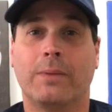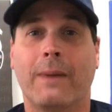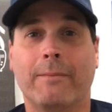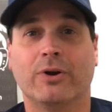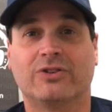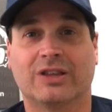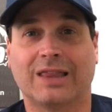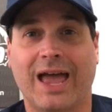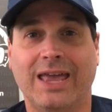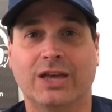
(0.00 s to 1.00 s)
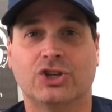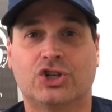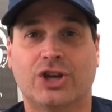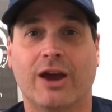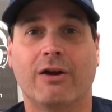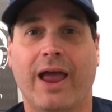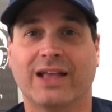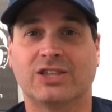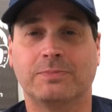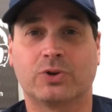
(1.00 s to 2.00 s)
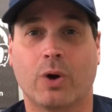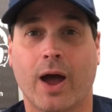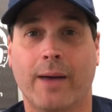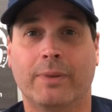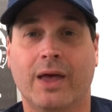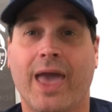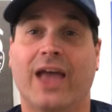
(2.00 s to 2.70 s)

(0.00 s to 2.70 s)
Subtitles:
remember to like, share, and subscribe,